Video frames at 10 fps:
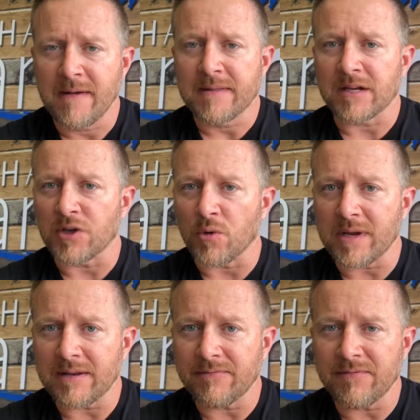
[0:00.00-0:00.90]
Now, don't
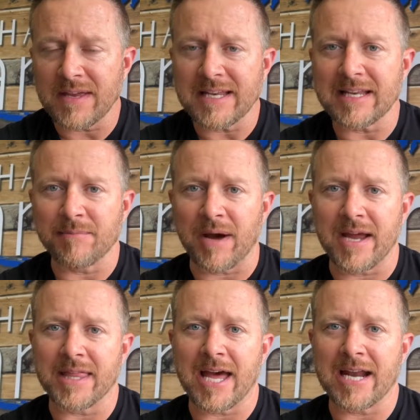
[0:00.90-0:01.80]
get offended
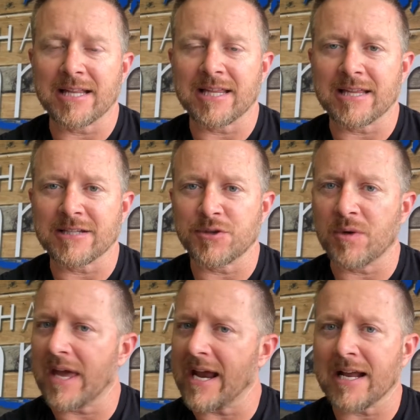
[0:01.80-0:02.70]
by that and think that you
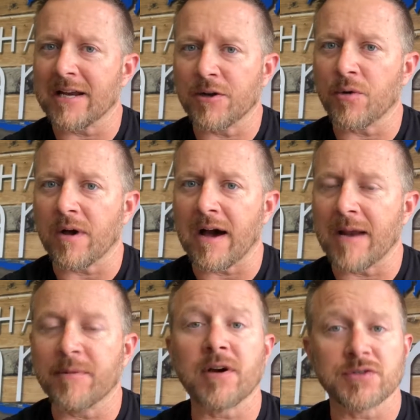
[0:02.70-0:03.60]
cannot know
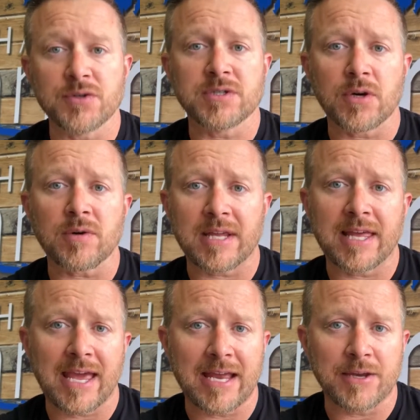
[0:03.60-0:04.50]
God, because you certainly
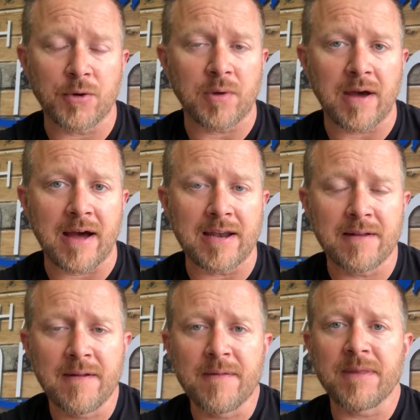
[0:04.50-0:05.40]
can know God.
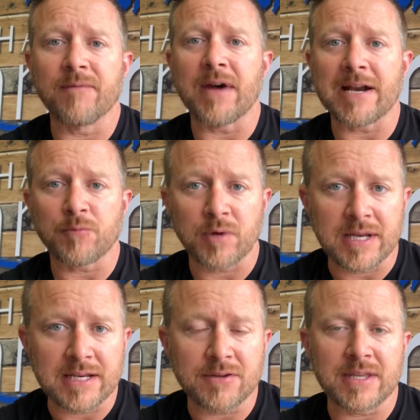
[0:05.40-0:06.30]
In fact, we'll
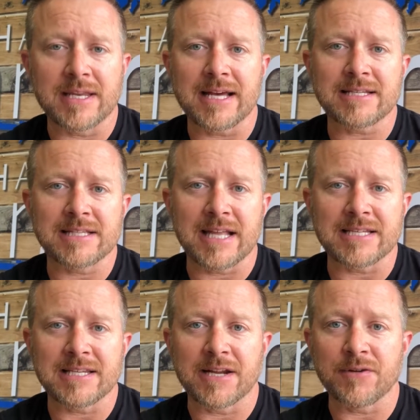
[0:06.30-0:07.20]
get into the next
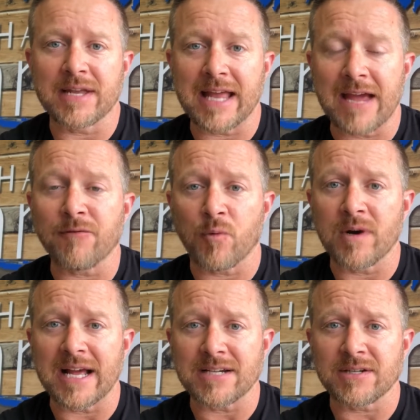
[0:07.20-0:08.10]
lesson here that
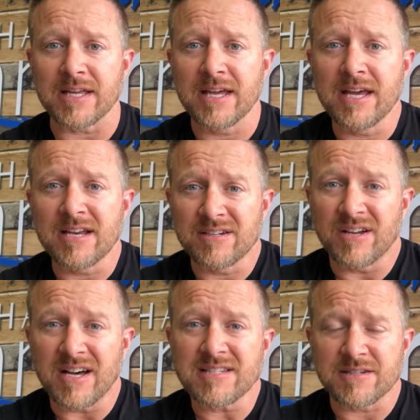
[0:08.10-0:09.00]
everyone actually
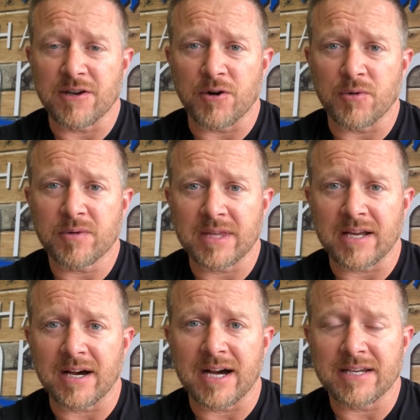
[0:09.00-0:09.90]
does know
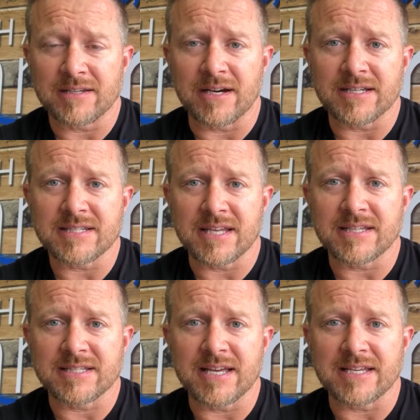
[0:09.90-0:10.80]
that God does
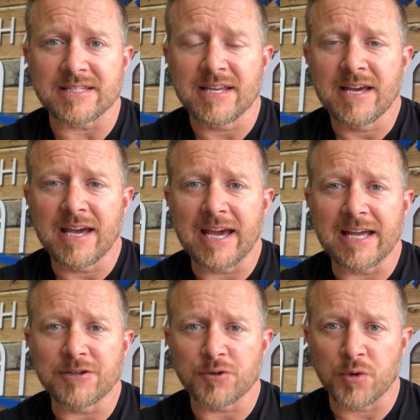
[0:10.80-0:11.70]
exist,
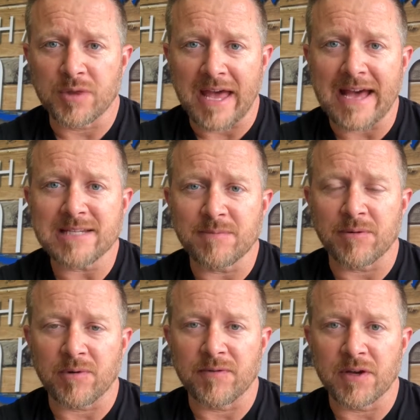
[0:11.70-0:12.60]
and truth has
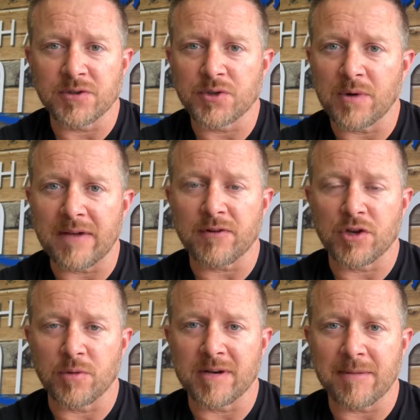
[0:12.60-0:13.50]
been revealed to every
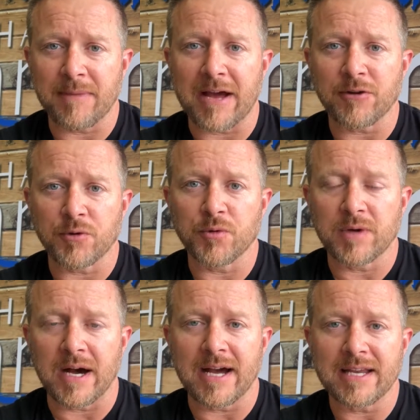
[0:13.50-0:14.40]
human about who
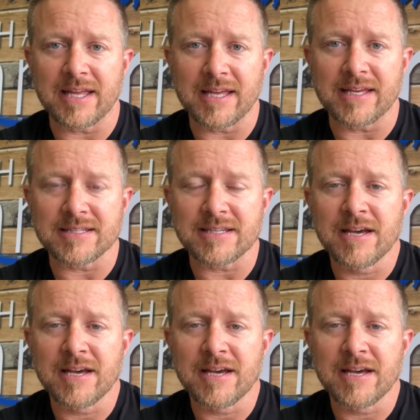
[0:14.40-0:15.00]
God is.